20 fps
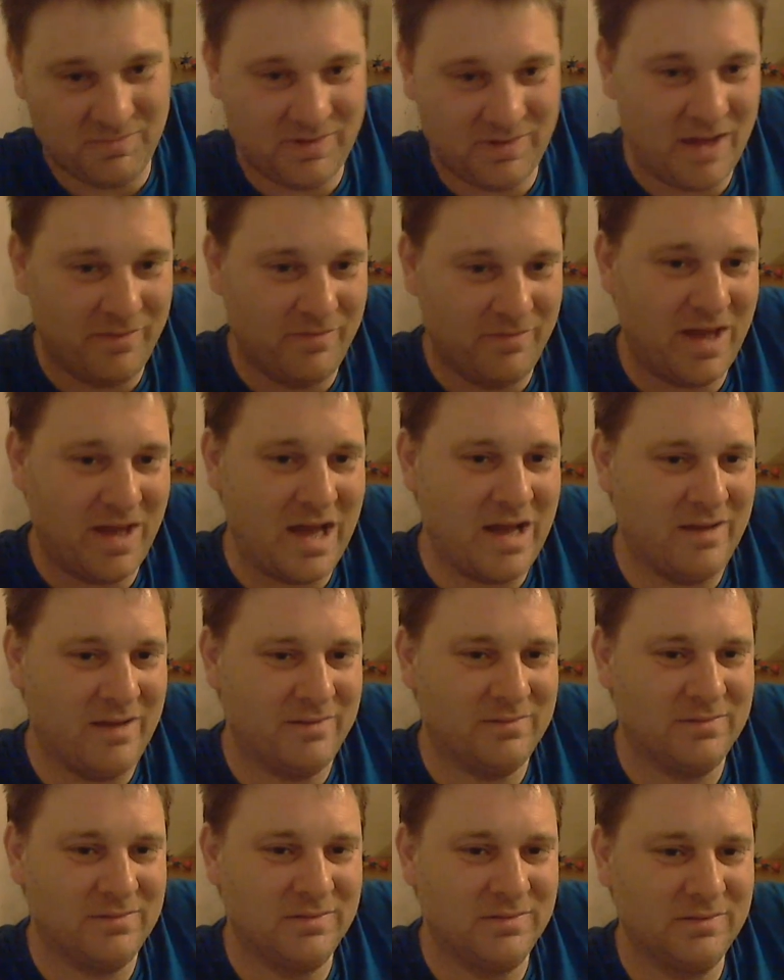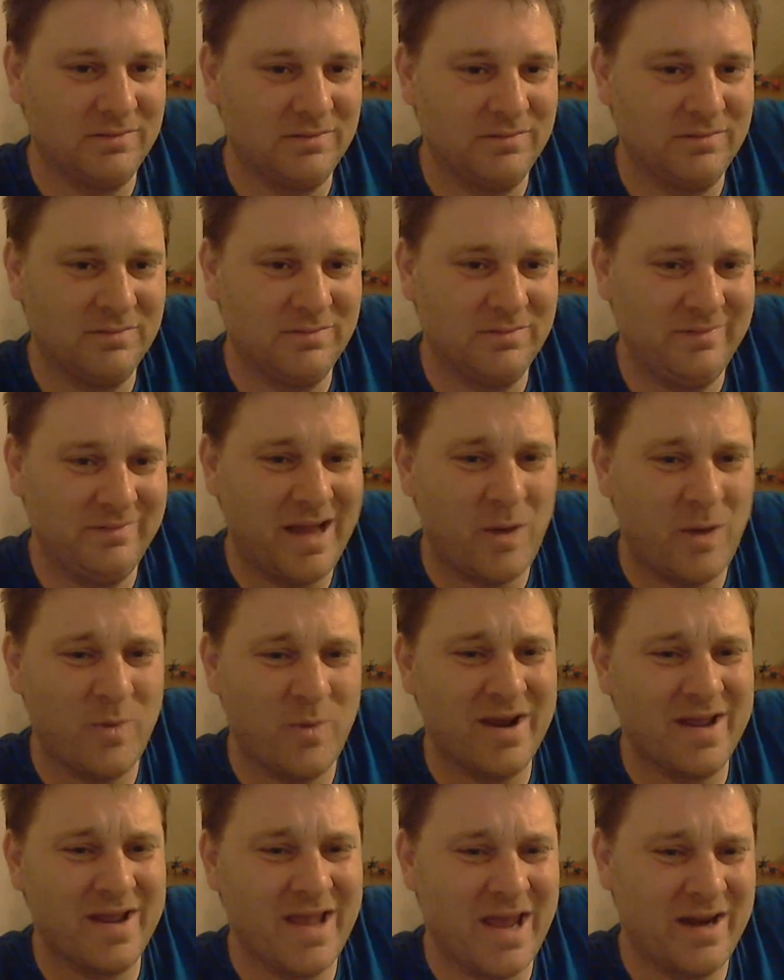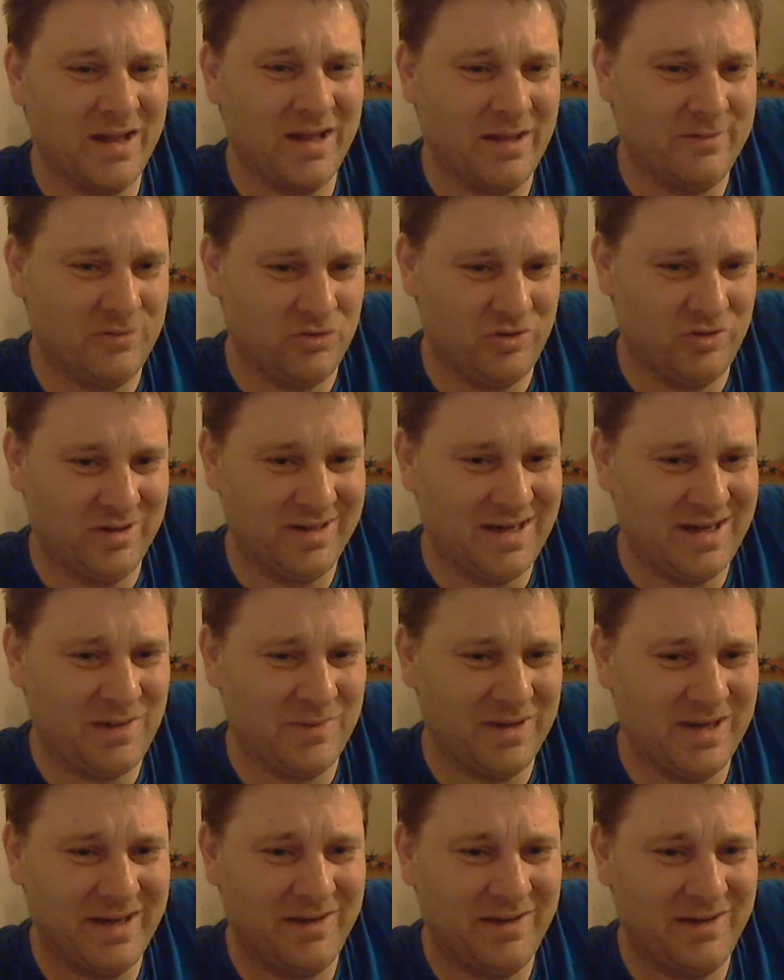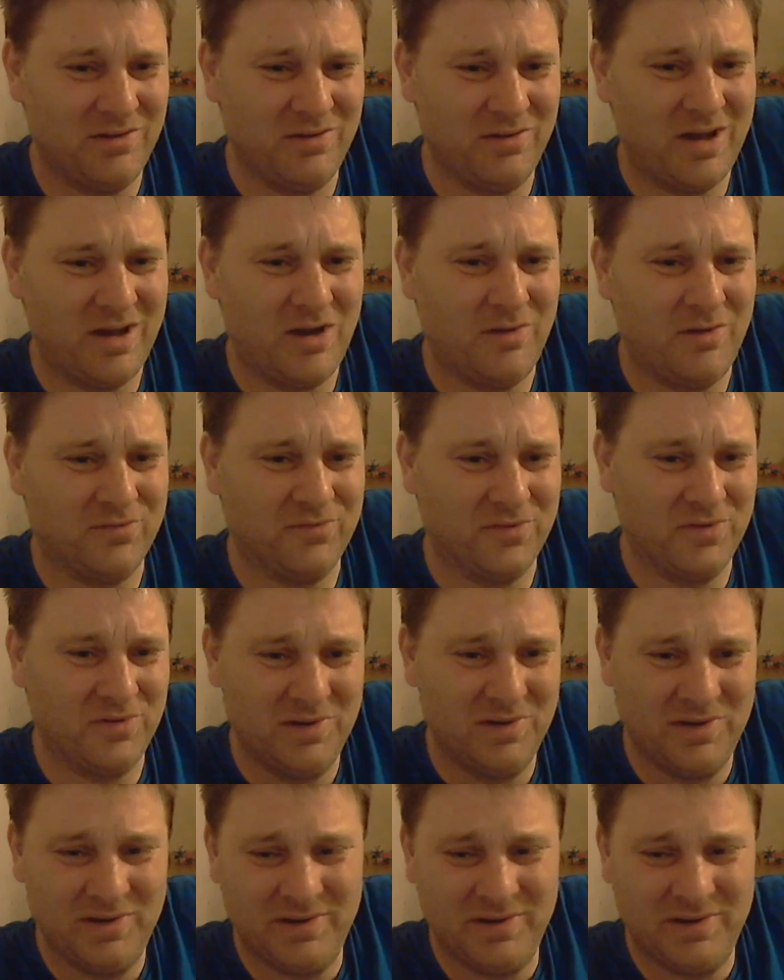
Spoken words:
That now and again I'll have a drink now and again, not that often.